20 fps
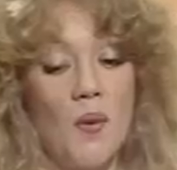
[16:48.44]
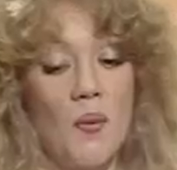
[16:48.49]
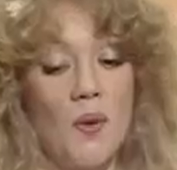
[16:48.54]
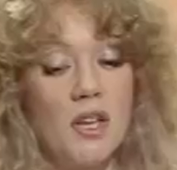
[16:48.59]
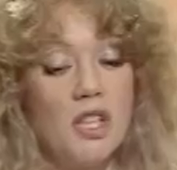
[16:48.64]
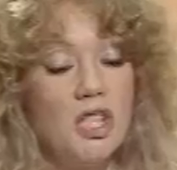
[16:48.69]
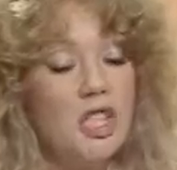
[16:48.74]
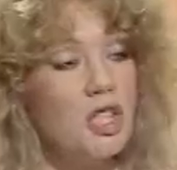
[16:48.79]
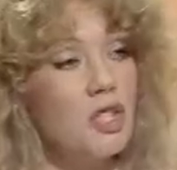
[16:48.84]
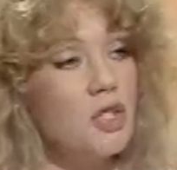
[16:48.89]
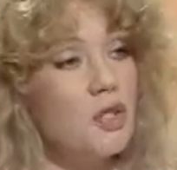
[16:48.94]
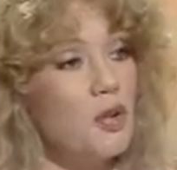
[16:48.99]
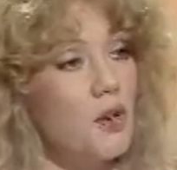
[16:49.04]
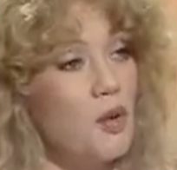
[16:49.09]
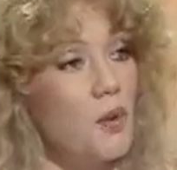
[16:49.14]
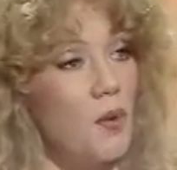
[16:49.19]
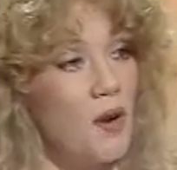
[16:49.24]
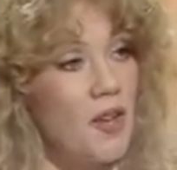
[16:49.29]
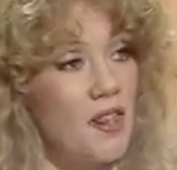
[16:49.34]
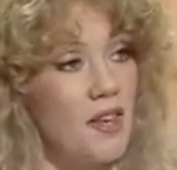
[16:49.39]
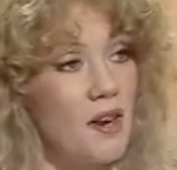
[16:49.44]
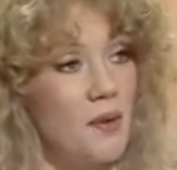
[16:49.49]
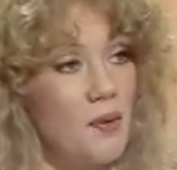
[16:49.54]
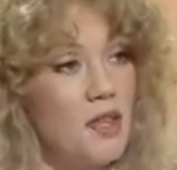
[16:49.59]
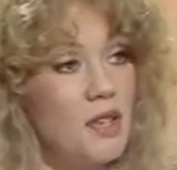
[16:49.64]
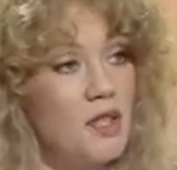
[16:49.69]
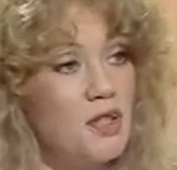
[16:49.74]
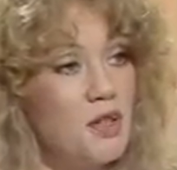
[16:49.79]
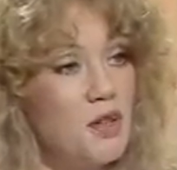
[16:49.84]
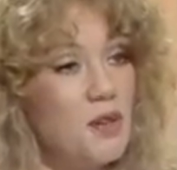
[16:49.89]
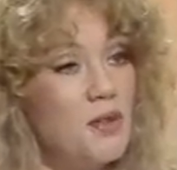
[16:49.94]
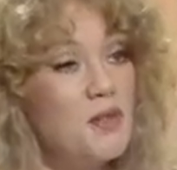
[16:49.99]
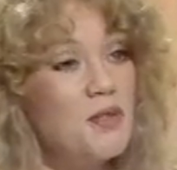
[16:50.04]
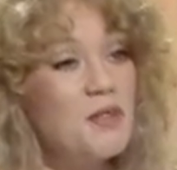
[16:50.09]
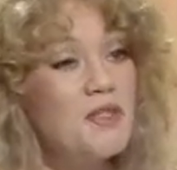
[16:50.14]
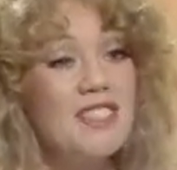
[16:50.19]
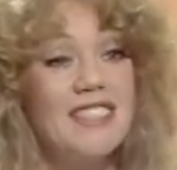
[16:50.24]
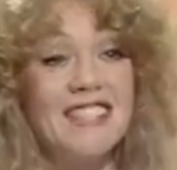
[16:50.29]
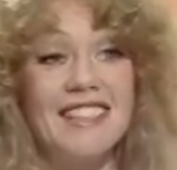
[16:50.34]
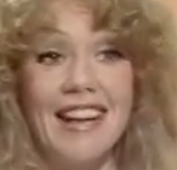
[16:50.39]
what she took with her were
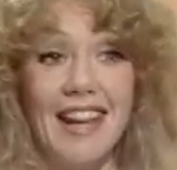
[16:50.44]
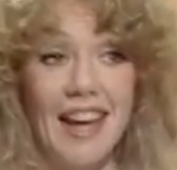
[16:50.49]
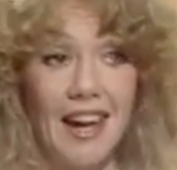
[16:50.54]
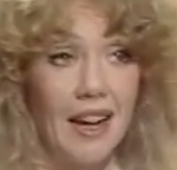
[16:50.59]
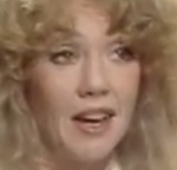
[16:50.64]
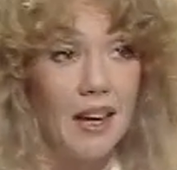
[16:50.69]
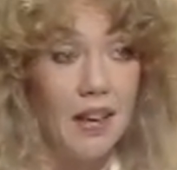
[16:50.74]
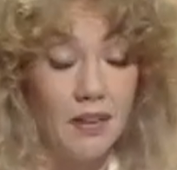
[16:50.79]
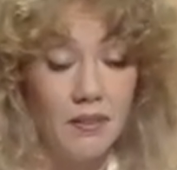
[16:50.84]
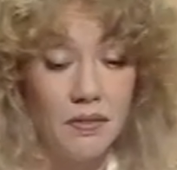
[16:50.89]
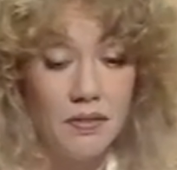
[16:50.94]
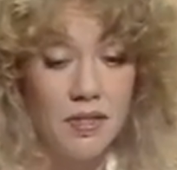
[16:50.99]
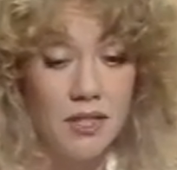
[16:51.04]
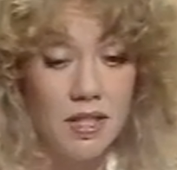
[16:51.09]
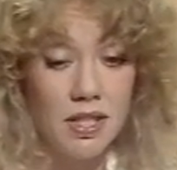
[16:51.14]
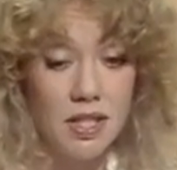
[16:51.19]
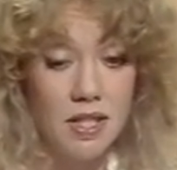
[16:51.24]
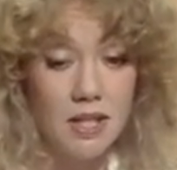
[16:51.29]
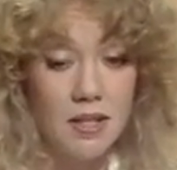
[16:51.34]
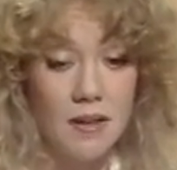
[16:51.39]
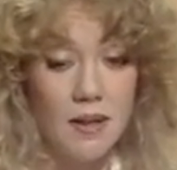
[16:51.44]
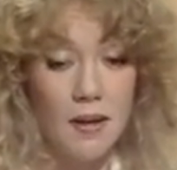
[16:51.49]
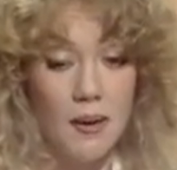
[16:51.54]
two slaves,